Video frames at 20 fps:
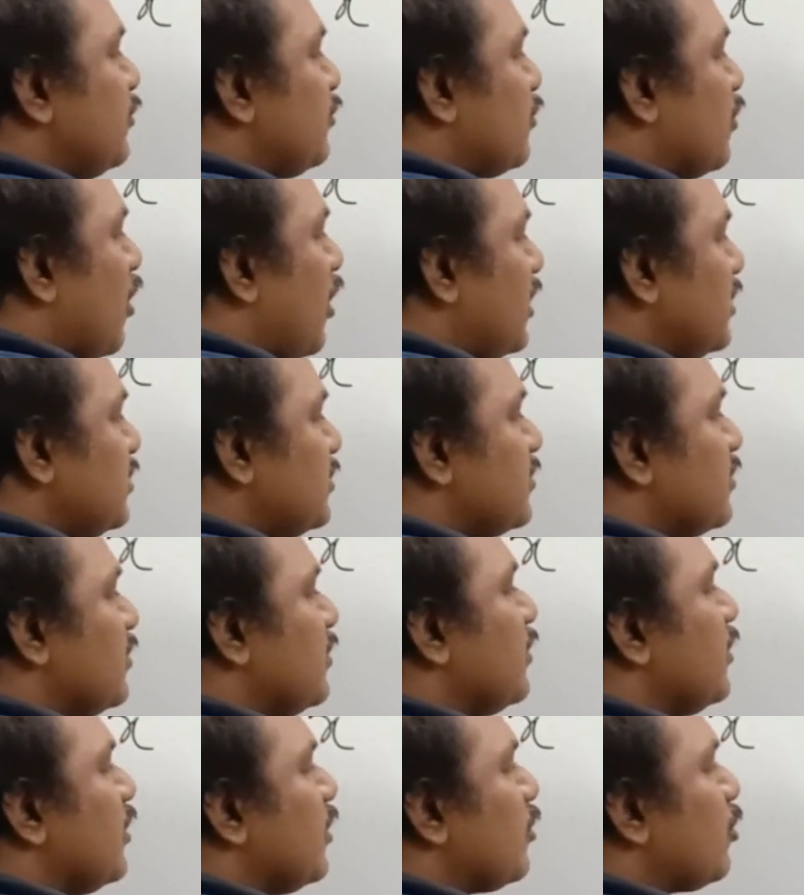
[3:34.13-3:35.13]
should cost
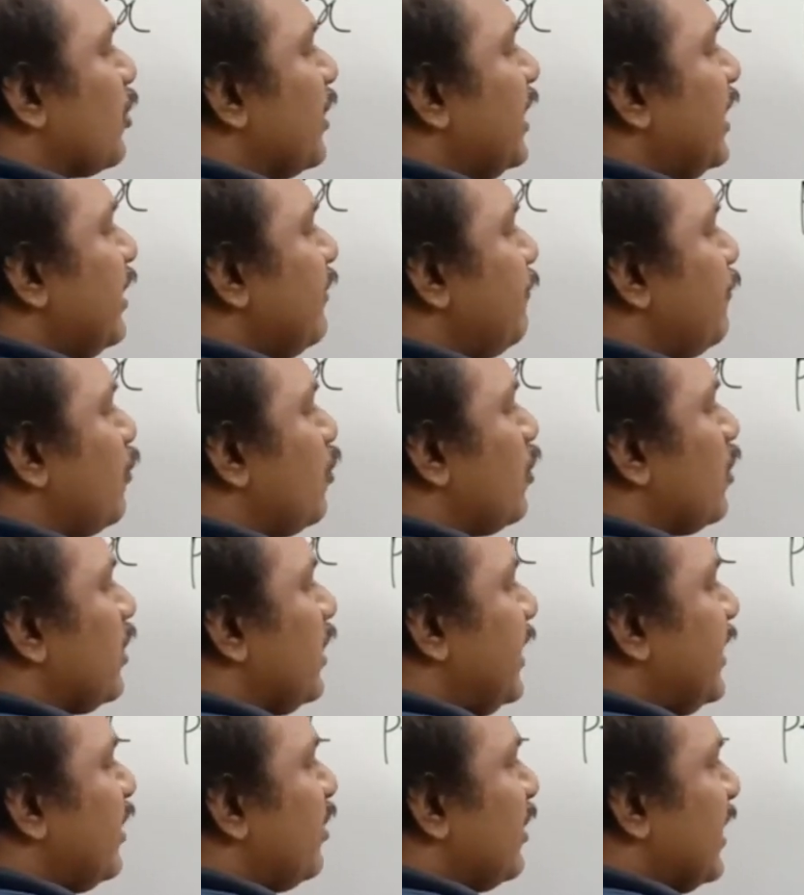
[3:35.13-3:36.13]

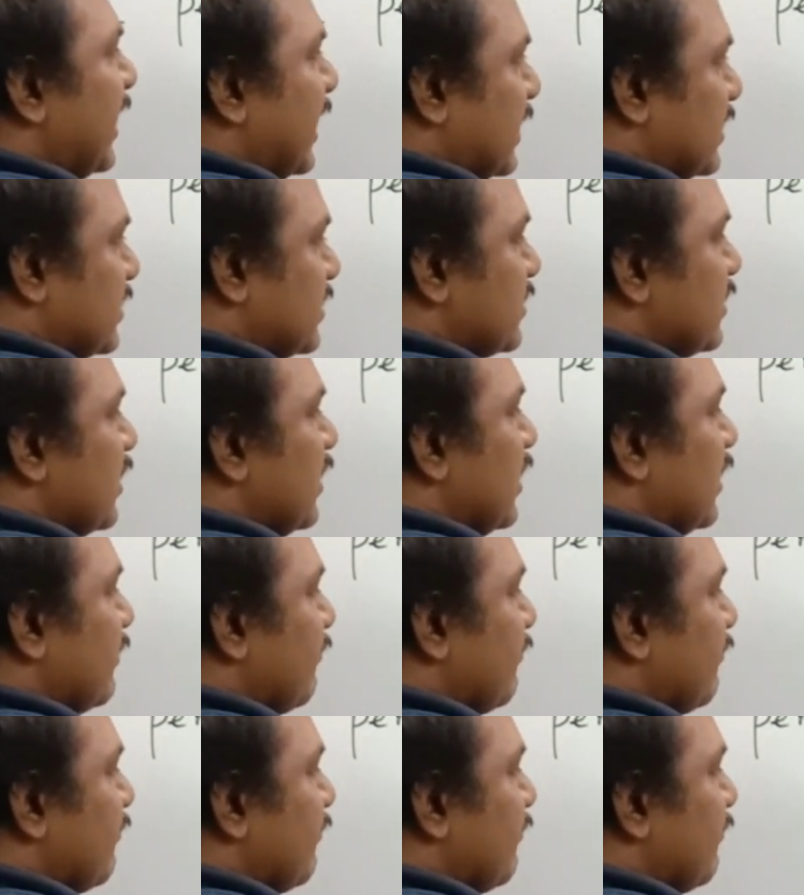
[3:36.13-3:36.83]
24 into x,